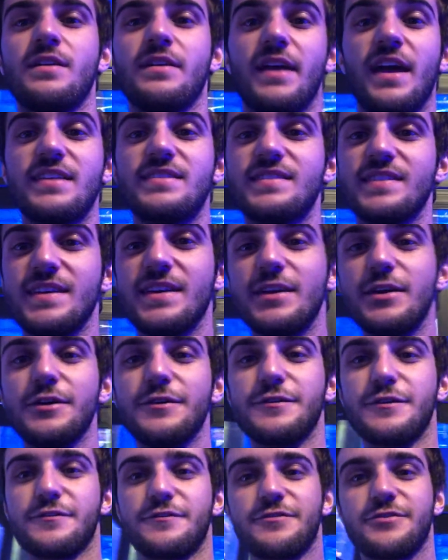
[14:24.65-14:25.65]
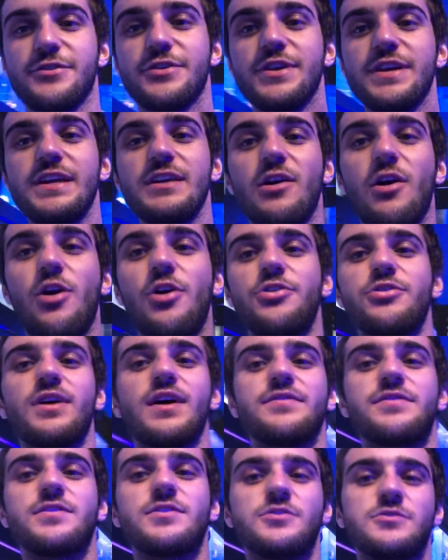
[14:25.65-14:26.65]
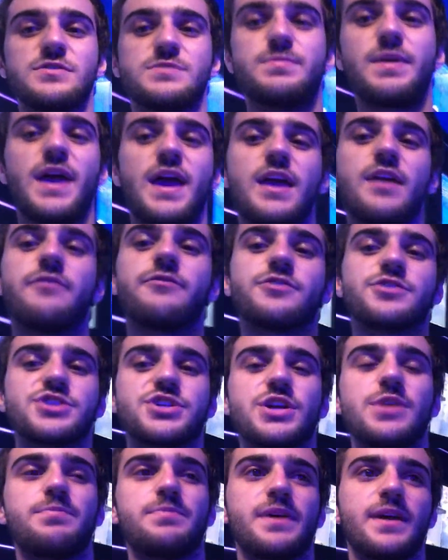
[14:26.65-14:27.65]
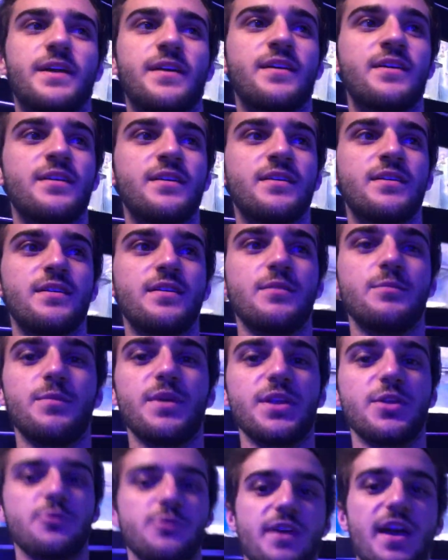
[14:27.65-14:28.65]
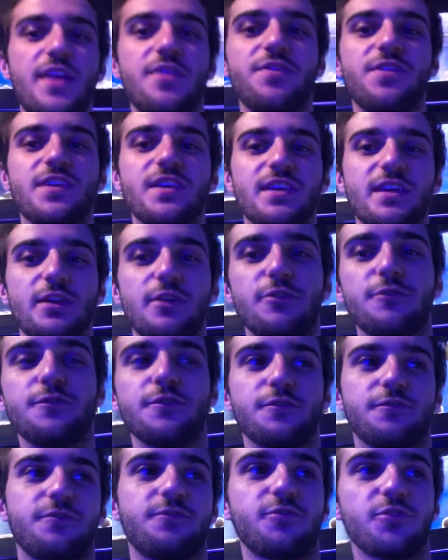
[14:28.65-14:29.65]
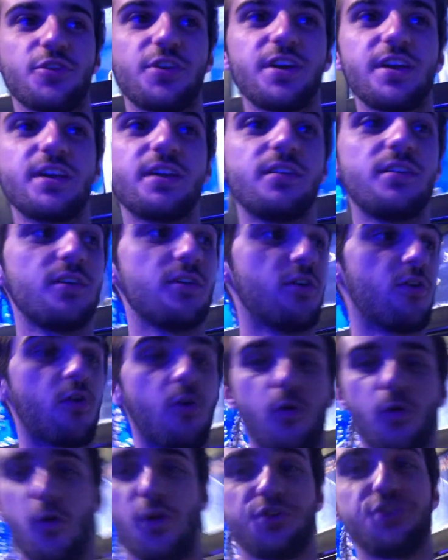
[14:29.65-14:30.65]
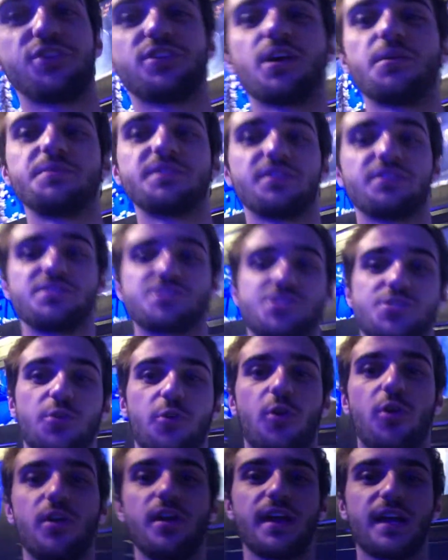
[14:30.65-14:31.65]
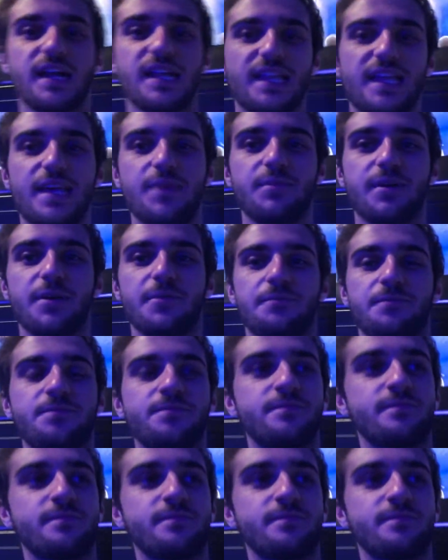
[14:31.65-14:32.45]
Gets the eel for free. All you have to do is pay for shipping. But you get the eel for free, or you can come into the store and claim him.